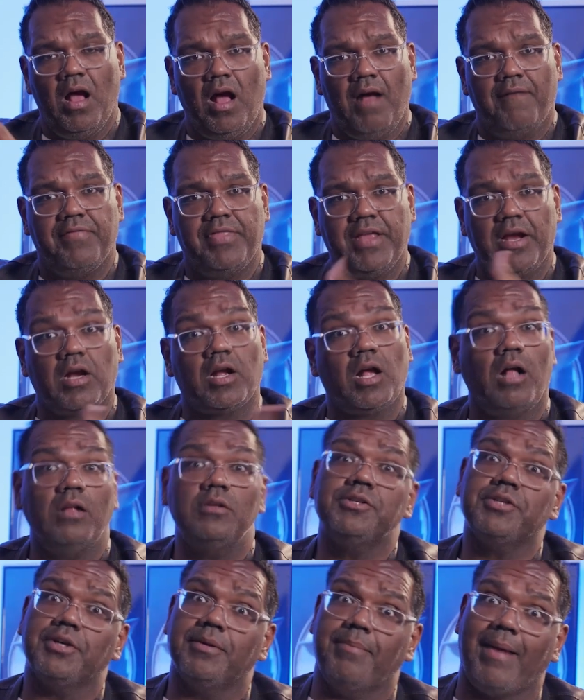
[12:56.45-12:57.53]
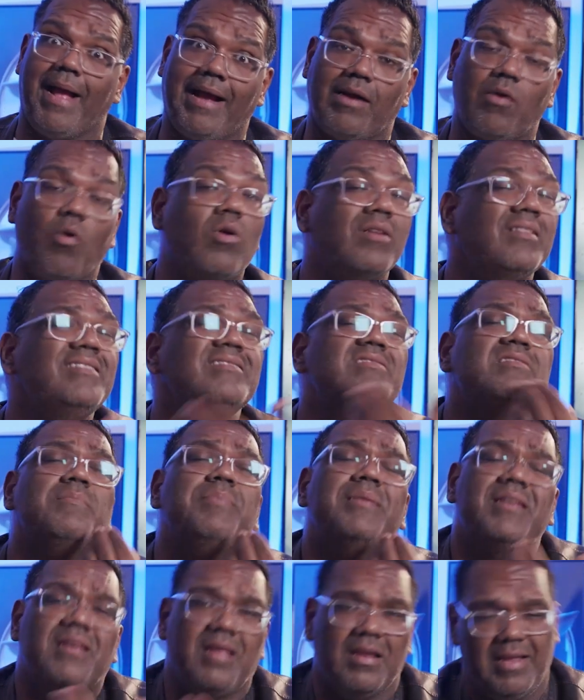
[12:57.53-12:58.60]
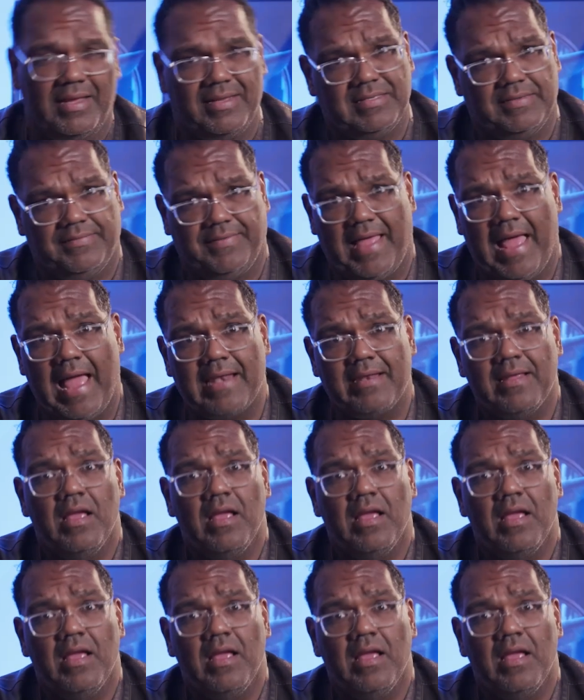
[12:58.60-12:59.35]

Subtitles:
of their culture back, or at least the beginnings of that.